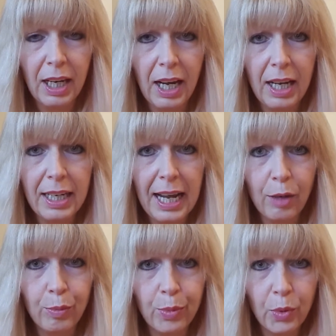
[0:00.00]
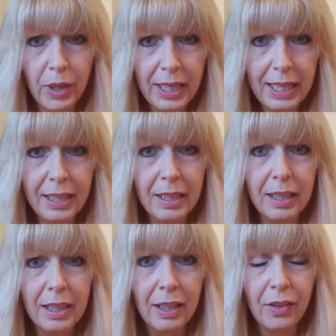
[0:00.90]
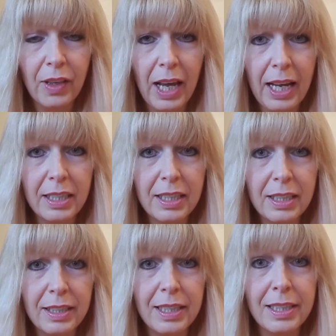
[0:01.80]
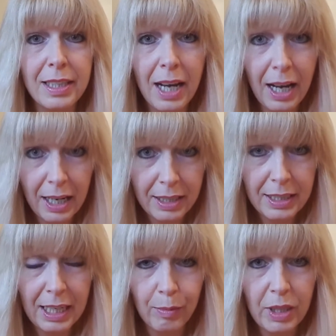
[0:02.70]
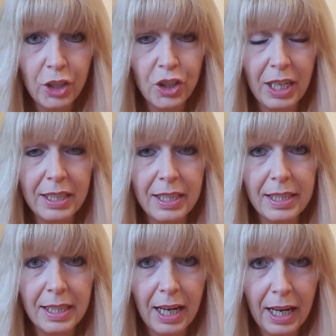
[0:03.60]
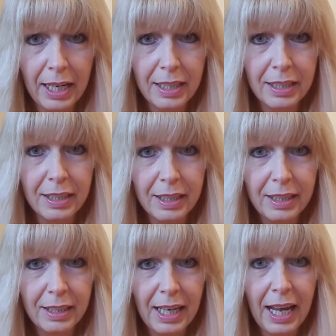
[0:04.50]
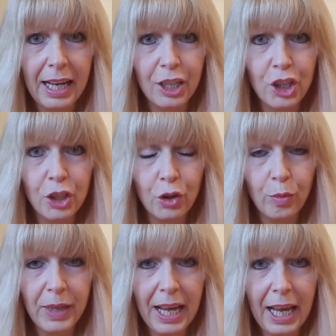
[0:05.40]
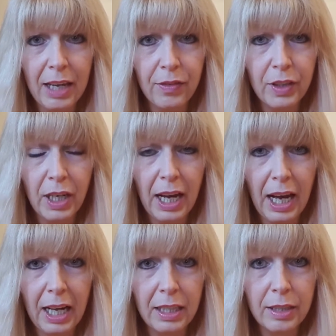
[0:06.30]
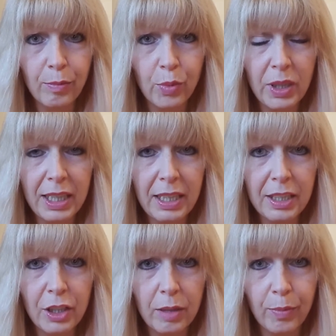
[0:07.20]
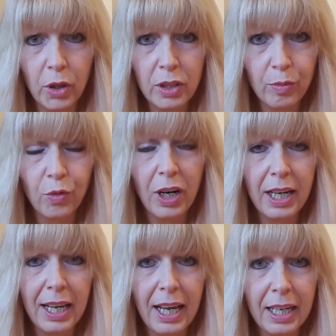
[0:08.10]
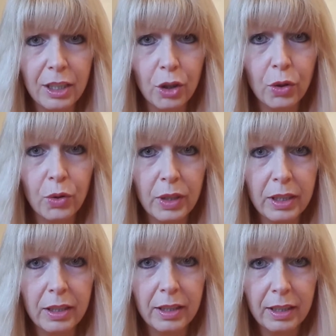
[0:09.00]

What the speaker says: And now bring in that desired image, that desired action or behavior, and bring it into the bottom right hand corner